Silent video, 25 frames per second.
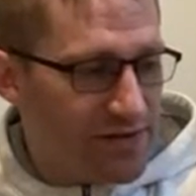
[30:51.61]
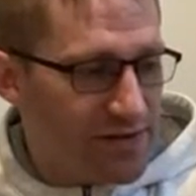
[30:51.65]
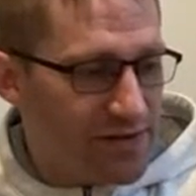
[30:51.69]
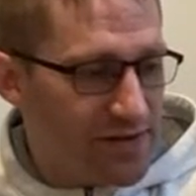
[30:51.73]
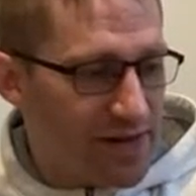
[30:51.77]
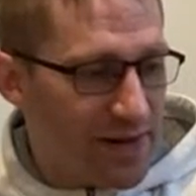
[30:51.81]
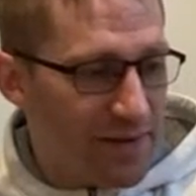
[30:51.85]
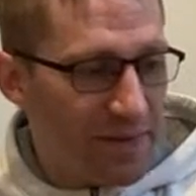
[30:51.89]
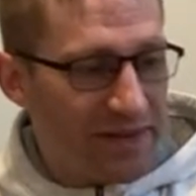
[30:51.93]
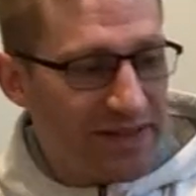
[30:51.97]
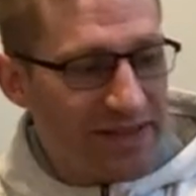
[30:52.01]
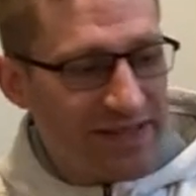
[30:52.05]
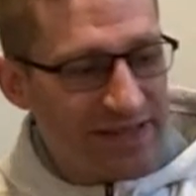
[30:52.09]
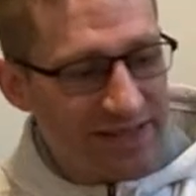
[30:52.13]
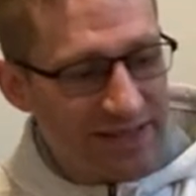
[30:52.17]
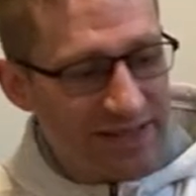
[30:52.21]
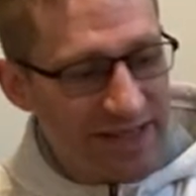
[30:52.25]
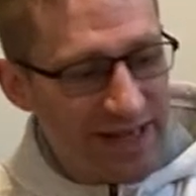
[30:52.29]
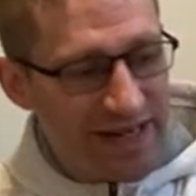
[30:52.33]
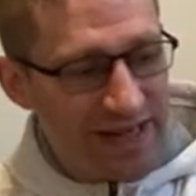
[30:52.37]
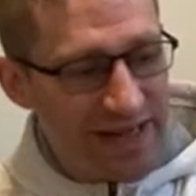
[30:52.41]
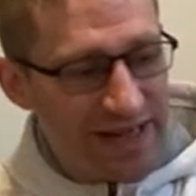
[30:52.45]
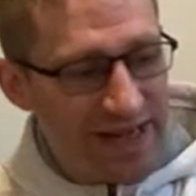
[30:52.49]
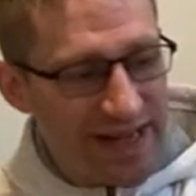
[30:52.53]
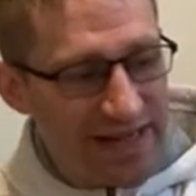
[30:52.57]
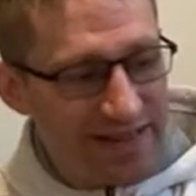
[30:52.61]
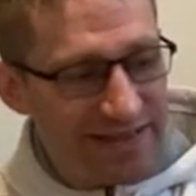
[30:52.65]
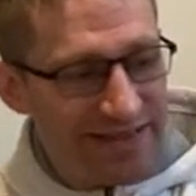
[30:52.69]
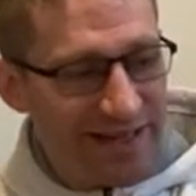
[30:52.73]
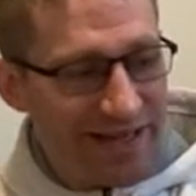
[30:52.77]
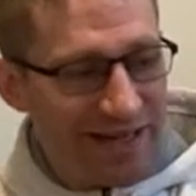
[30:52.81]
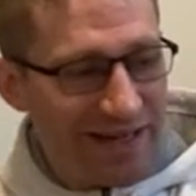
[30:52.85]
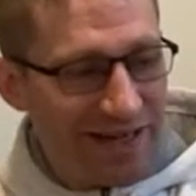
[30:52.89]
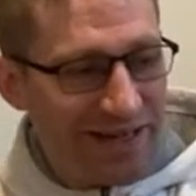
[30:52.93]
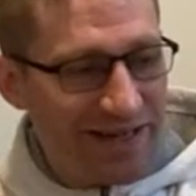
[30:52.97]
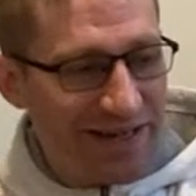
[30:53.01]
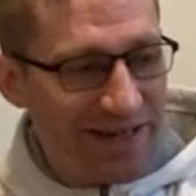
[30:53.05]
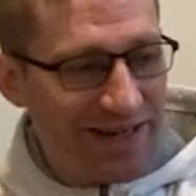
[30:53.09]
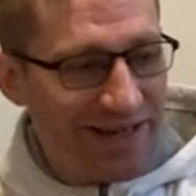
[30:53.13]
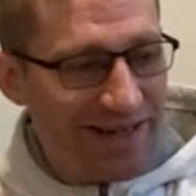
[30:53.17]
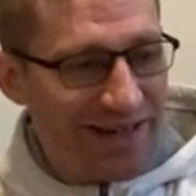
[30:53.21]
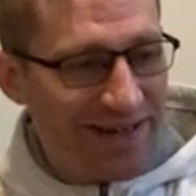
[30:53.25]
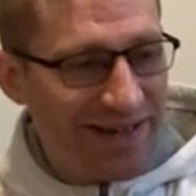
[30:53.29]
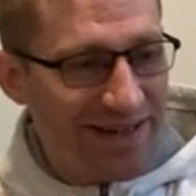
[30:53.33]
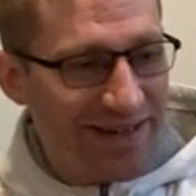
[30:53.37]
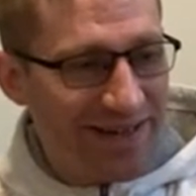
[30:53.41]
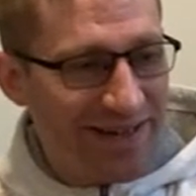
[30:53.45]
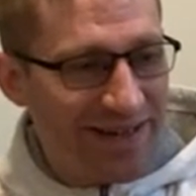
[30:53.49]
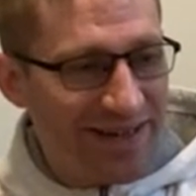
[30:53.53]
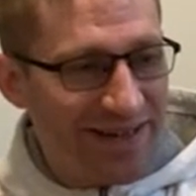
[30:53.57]
I'm not just saying that
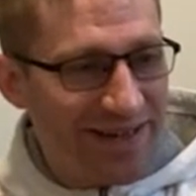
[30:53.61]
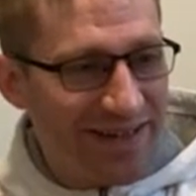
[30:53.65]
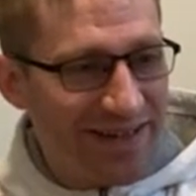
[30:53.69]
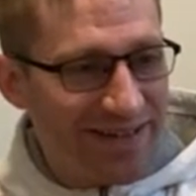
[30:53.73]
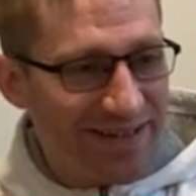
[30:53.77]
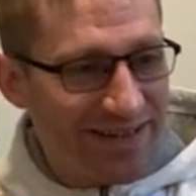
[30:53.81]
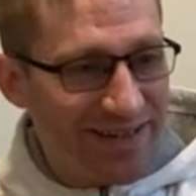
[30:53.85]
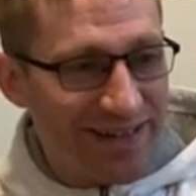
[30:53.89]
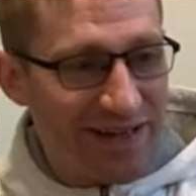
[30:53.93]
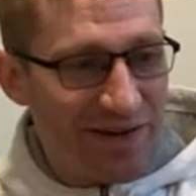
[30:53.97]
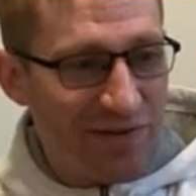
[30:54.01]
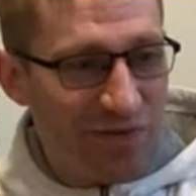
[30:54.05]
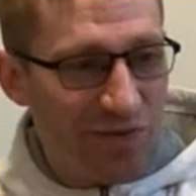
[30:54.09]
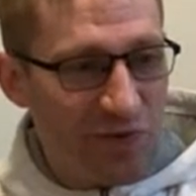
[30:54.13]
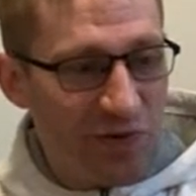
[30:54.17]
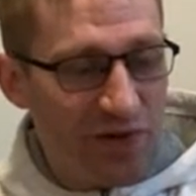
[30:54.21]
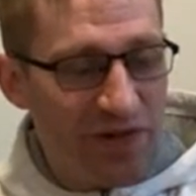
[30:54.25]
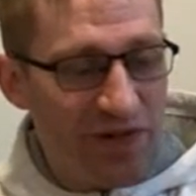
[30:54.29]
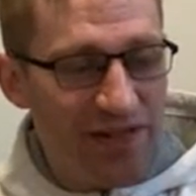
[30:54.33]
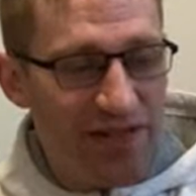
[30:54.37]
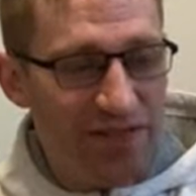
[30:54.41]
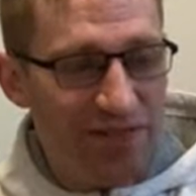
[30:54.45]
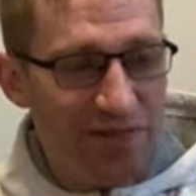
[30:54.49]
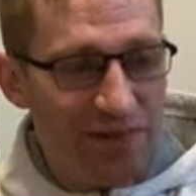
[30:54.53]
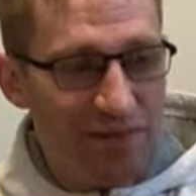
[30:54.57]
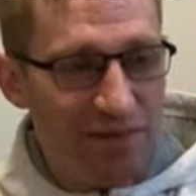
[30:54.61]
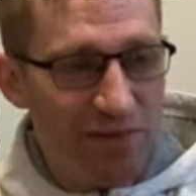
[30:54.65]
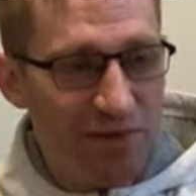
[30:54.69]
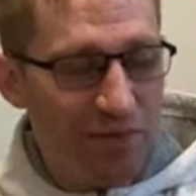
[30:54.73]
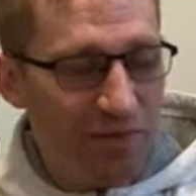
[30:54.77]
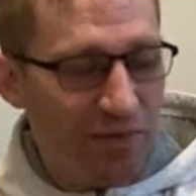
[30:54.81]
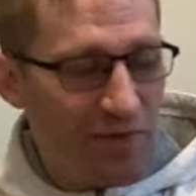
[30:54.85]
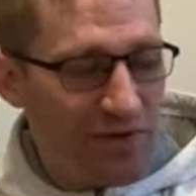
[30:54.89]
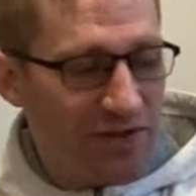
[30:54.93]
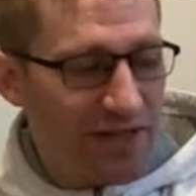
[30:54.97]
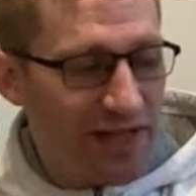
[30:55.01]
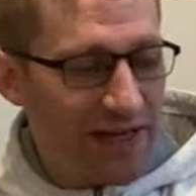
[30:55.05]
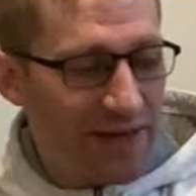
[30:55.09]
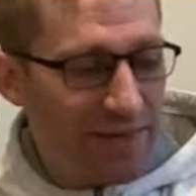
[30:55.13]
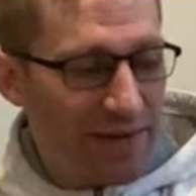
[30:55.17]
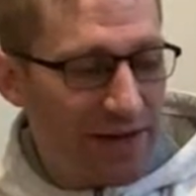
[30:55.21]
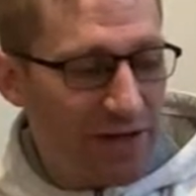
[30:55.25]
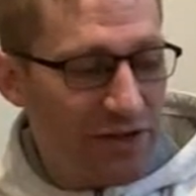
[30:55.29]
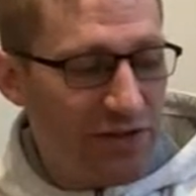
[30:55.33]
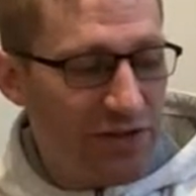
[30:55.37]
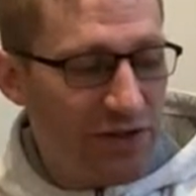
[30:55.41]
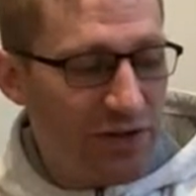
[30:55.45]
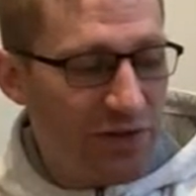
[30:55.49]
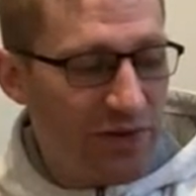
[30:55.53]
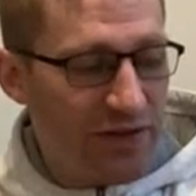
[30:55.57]
because I really spent more and more time. I used
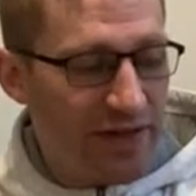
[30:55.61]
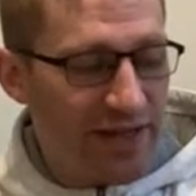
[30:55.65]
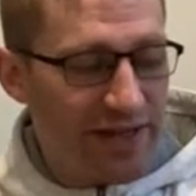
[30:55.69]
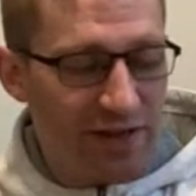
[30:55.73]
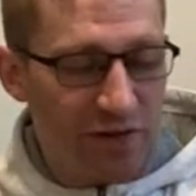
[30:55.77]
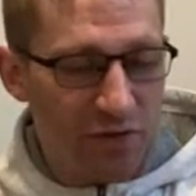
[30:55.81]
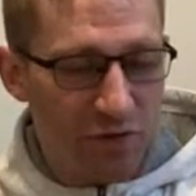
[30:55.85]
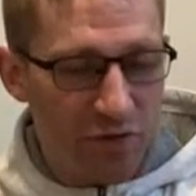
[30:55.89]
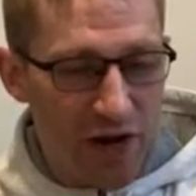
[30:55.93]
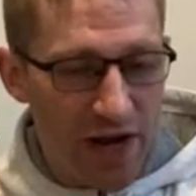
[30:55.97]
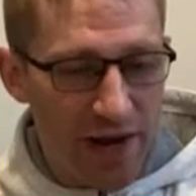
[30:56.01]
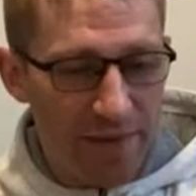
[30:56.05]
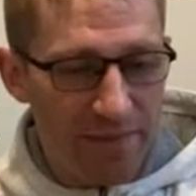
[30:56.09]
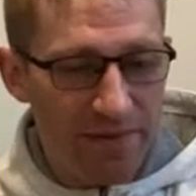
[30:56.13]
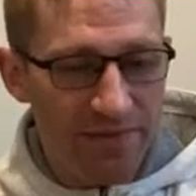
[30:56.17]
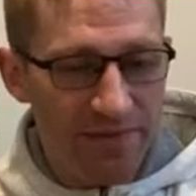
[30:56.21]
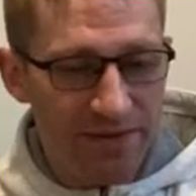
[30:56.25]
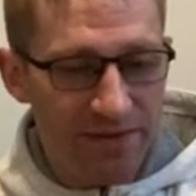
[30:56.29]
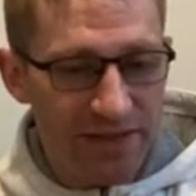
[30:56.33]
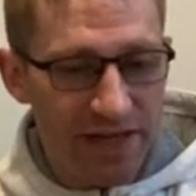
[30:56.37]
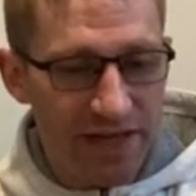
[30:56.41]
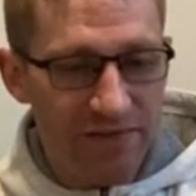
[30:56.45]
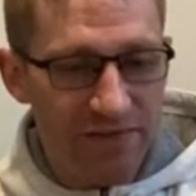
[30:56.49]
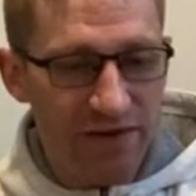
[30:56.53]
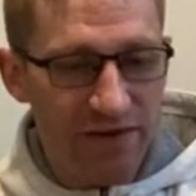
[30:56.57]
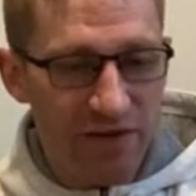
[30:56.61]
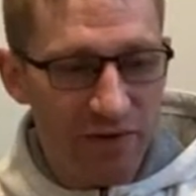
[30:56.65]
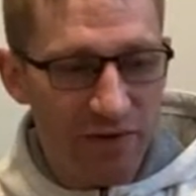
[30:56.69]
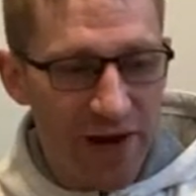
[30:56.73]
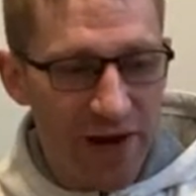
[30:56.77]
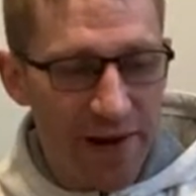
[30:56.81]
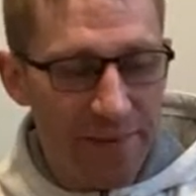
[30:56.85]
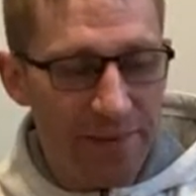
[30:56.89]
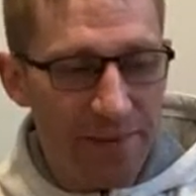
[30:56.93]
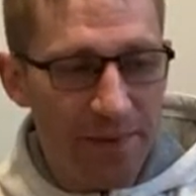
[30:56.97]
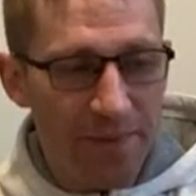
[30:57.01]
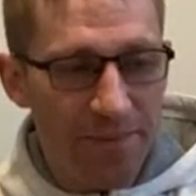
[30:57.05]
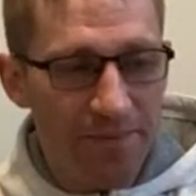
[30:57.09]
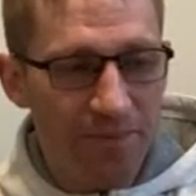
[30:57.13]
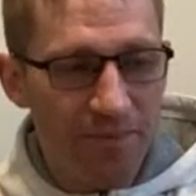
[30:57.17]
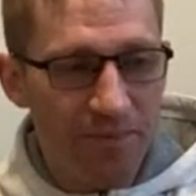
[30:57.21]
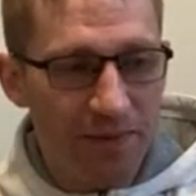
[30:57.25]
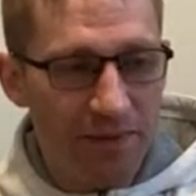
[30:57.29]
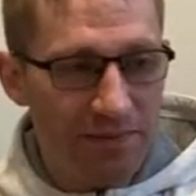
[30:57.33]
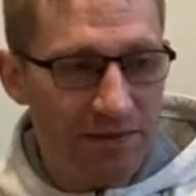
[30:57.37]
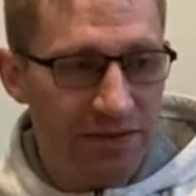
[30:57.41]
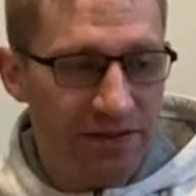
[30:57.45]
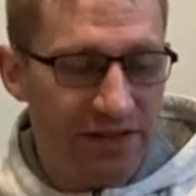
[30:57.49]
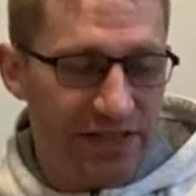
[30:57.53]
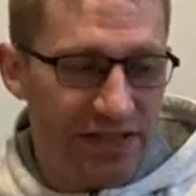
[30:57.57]
to only like the ripe, Zanfeng ripe, but I'm
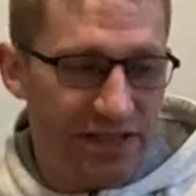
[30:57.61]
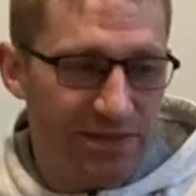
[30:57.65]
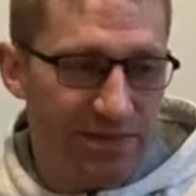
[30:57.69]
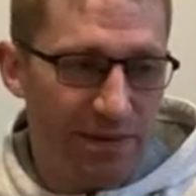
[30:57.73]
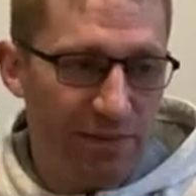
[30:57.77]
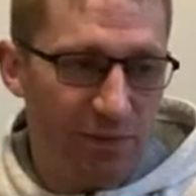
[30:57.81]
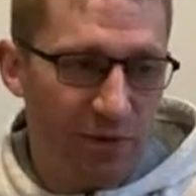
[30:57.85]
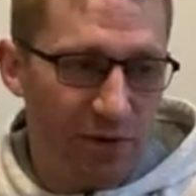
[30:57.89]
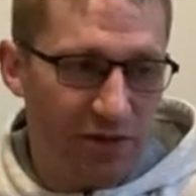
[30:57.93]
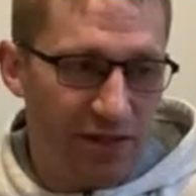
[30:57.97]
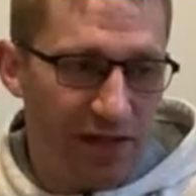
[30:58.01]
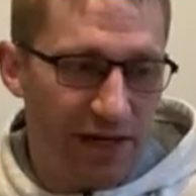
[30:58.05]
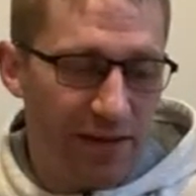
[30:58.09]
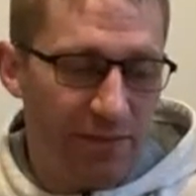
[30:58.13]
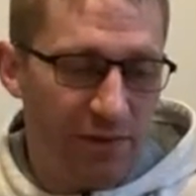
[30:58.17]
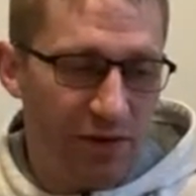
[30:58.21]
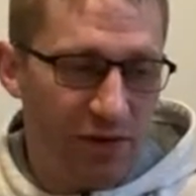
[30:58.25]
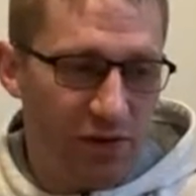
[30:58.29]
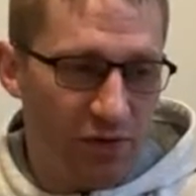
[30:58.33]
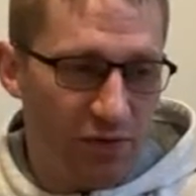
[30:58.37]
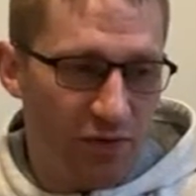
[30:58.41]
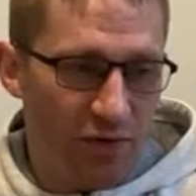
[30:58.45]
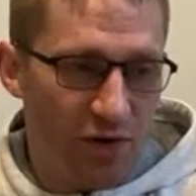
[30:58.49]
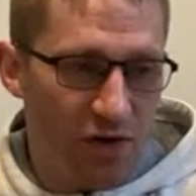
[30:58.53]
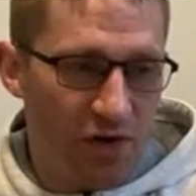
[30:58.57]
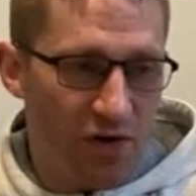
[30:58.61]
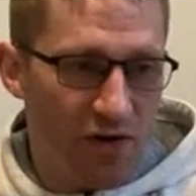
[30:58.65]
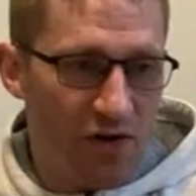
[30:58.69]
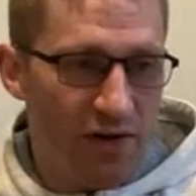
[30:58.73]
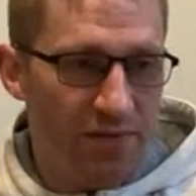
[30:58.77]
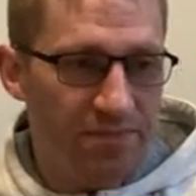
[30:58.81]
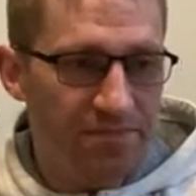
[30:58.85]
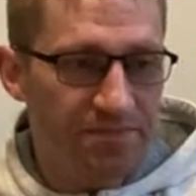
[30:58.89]
starting to spend more time with the raw.